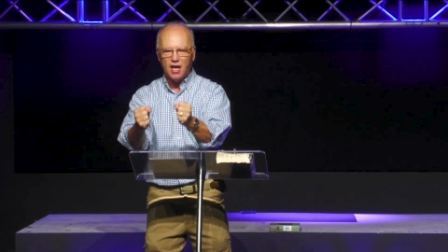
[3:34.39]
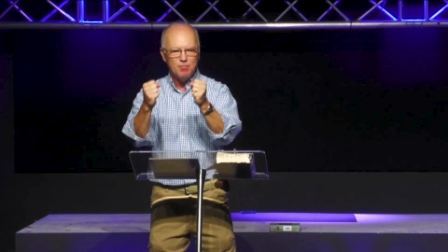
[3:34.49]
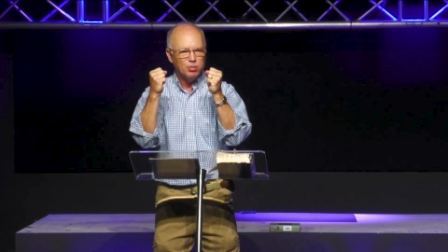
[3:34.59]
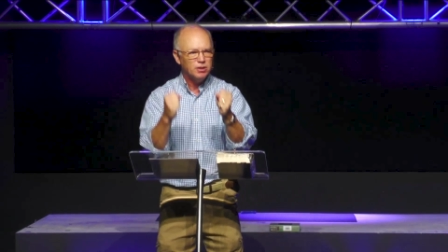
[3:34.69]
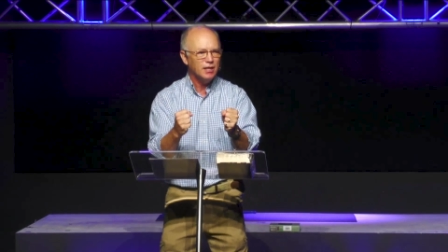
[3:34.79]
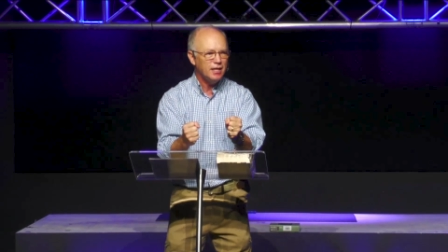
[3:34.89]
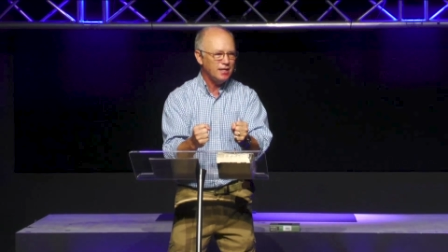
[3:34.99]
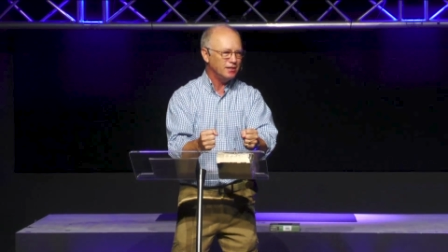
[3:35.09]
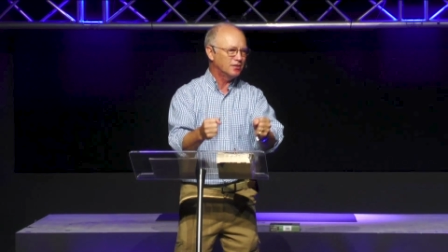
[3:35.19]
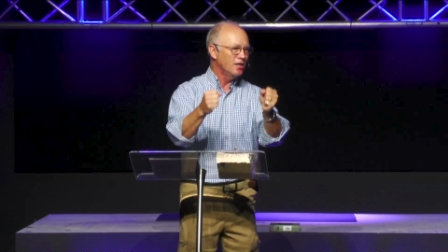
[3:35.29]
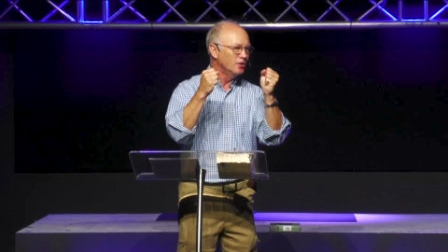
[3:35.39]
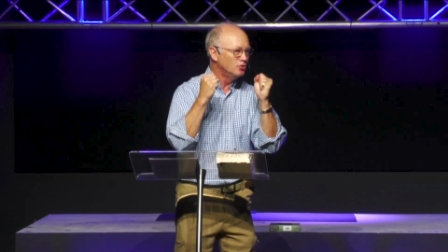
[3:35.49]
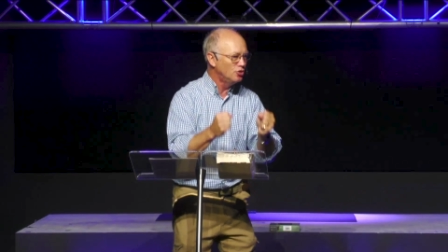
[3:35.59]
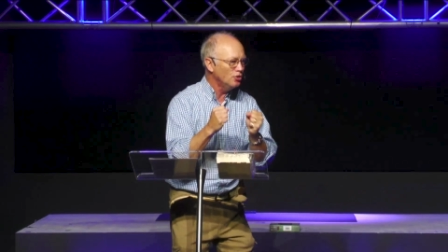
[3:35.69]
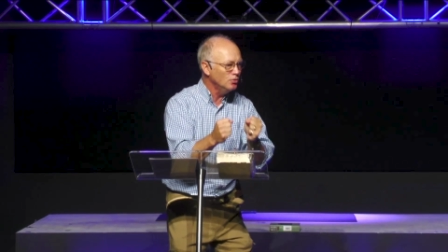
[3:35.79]
please
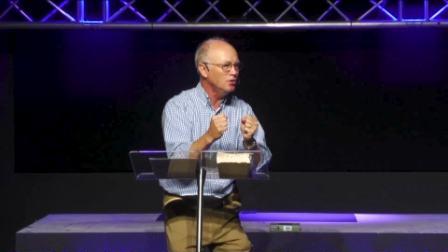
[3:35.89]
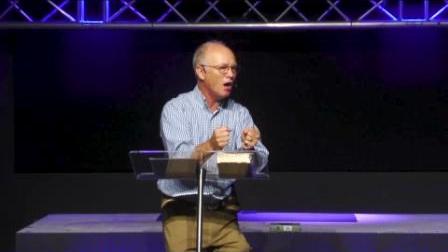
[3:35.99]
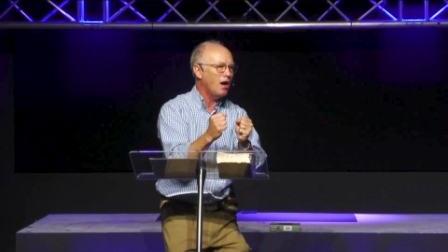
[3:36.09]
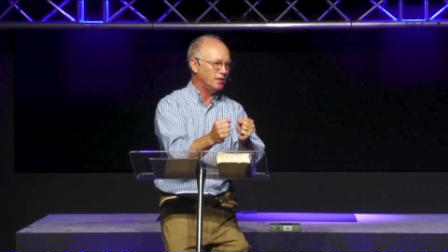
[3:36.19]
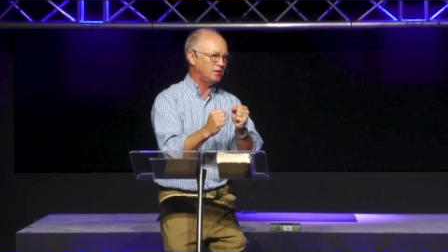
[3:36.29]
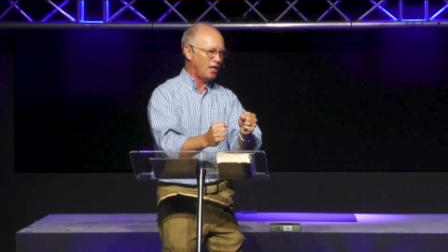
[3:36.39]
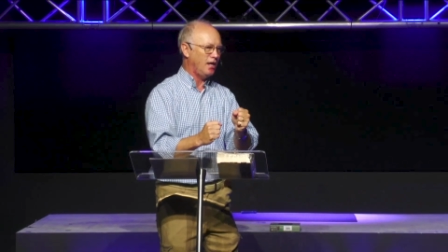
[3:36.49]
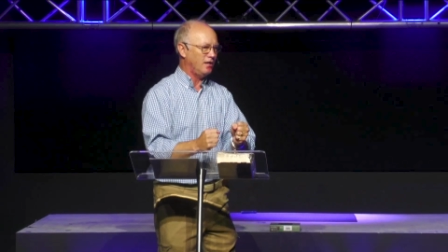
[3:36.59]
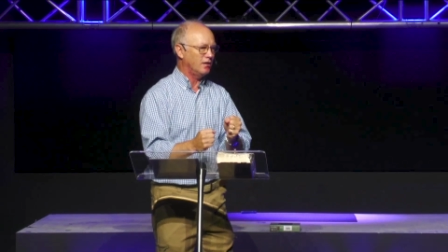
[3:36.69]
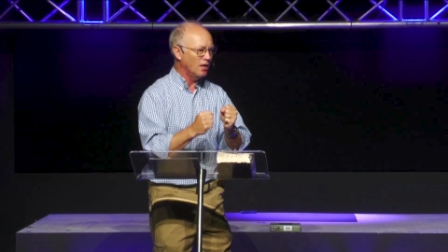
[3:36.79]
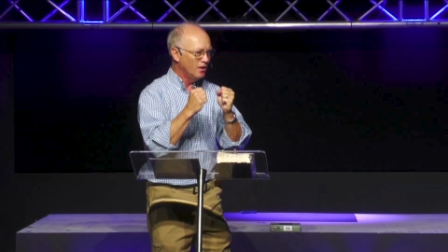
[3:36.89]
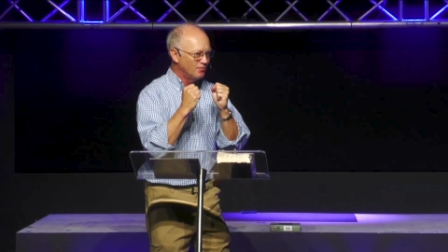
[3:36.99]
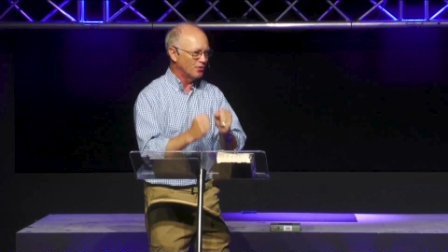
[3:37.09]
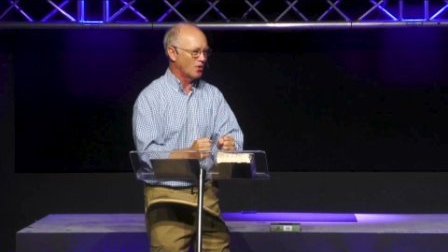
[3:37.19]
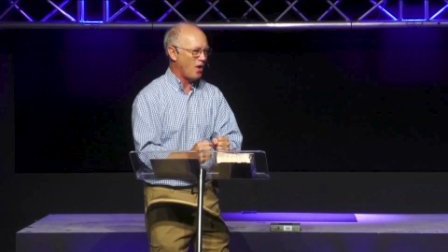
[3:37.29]
do not take
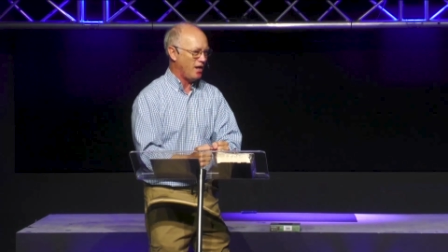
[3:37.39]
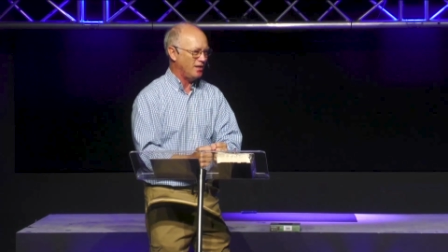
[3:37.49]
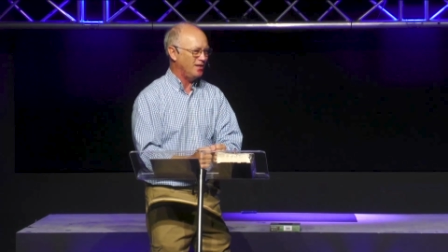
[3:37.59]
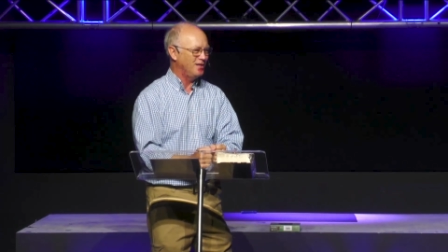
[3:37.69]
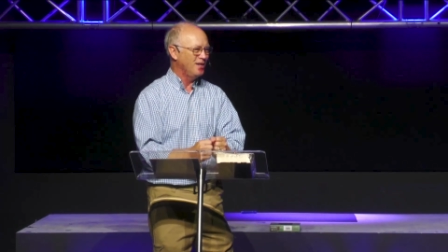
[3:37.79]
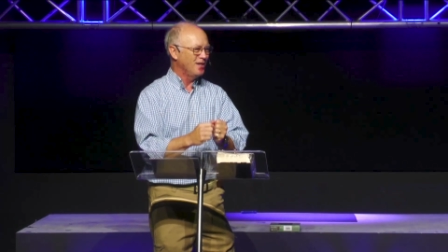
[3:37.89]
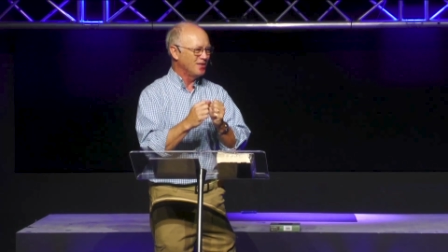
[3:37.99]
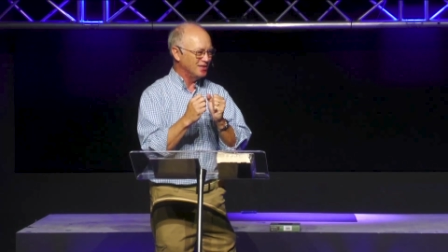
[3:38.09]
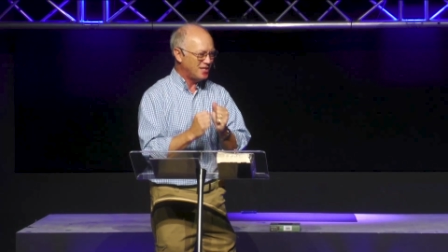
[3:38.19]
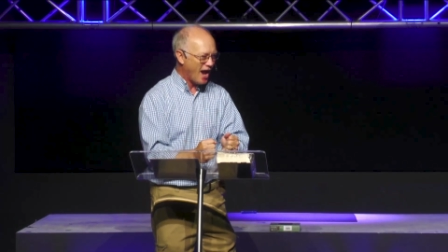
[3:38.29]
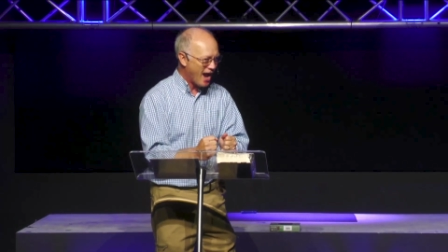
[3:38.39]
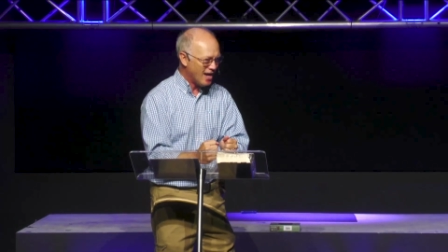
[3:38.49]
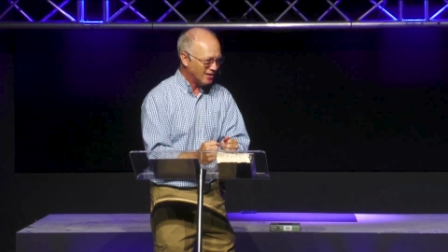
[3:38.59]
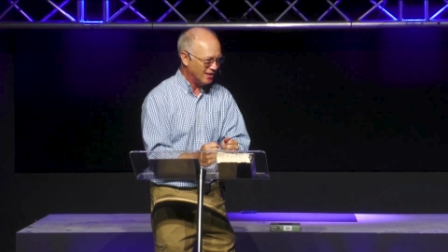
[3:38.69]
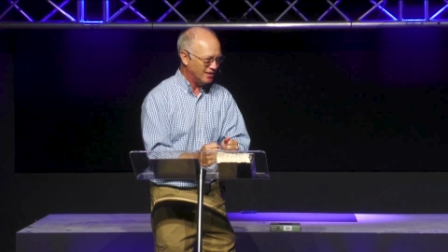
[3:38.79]
for granted the
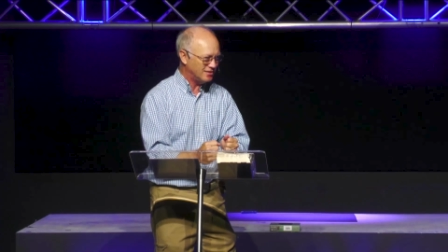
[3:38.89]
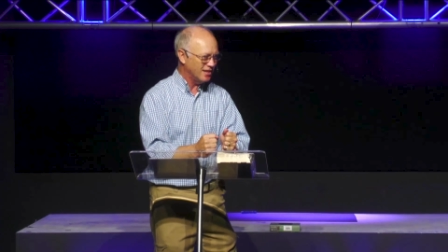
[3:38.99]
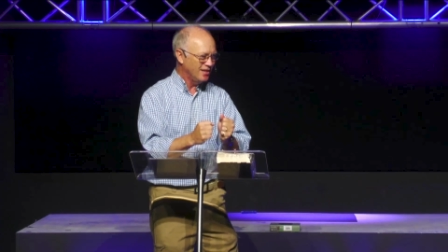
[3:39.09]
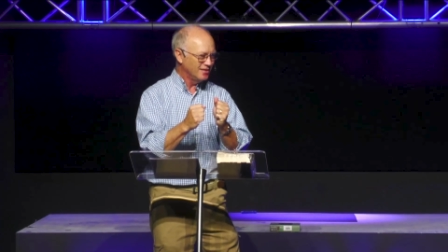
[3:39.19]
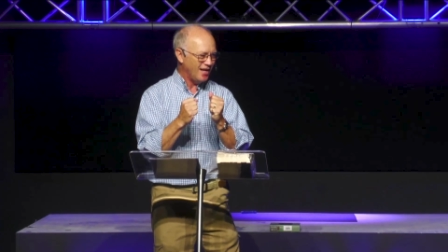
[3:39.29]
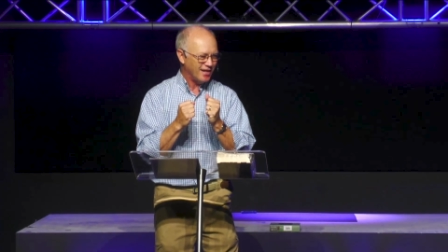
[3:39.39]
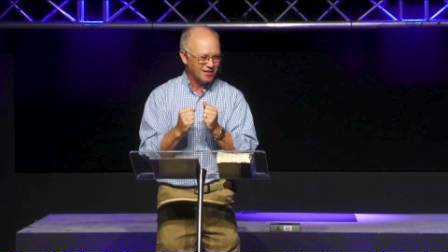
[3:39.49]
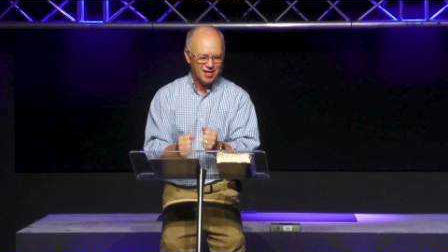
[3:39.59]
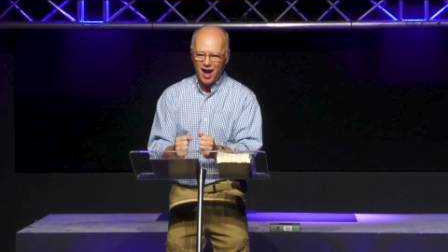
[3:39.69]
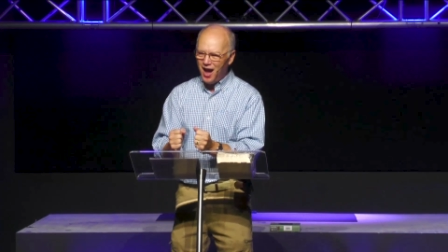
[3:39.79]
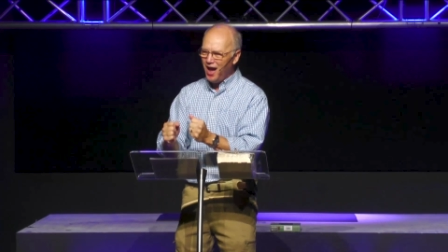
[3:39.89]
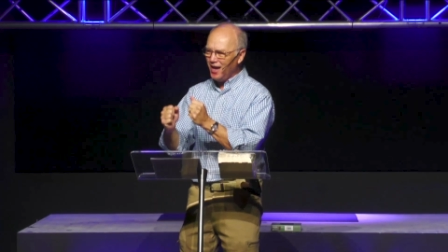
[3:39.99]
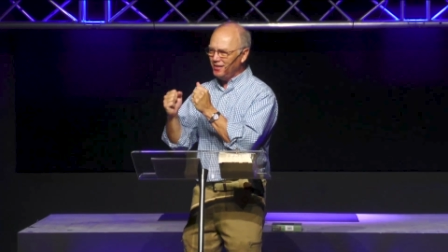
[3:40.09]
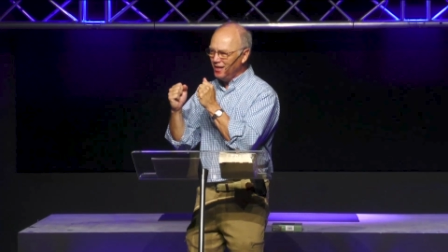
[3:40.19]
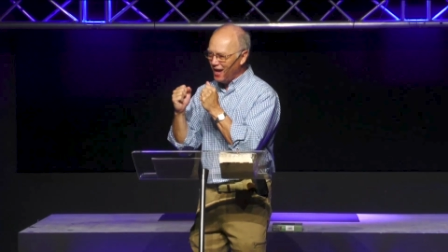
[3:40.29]
talent that
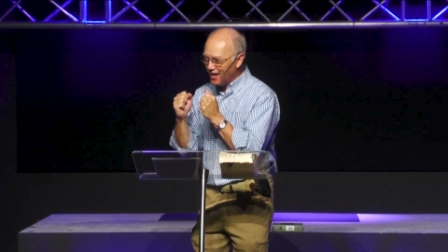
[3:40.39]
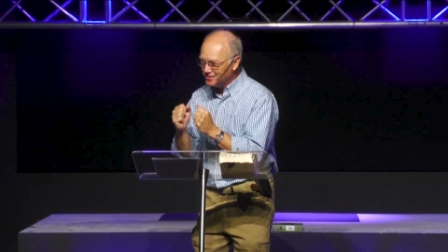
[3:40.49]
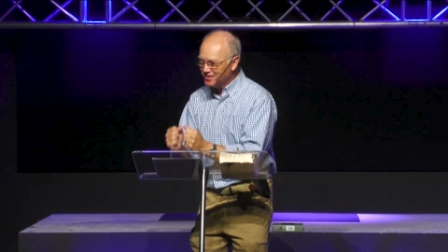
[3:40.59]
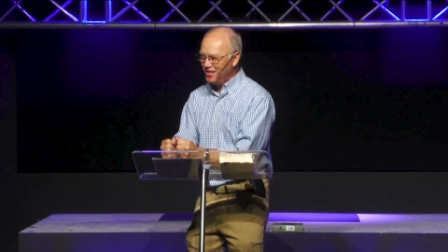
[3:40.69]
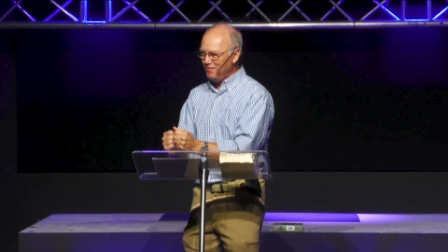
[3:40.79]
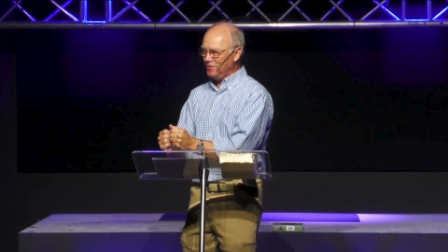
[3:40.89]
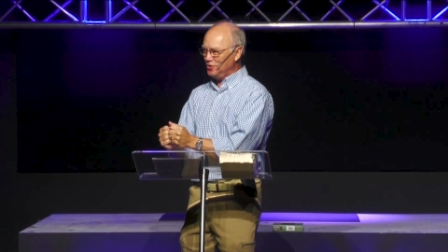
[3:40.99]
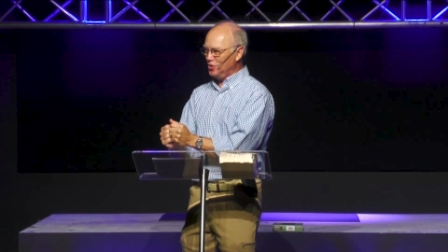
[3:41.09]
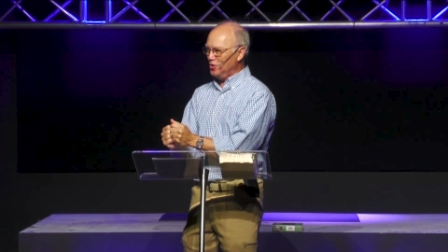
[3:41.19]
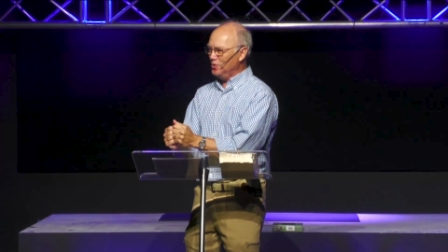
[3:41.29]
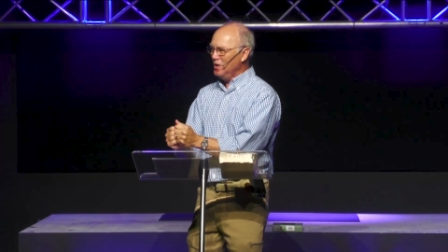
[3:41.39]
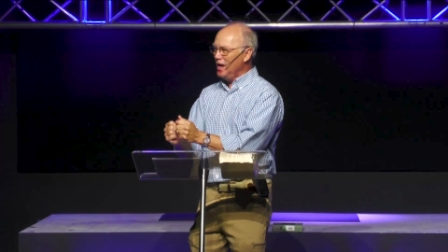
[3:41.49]
God has given you,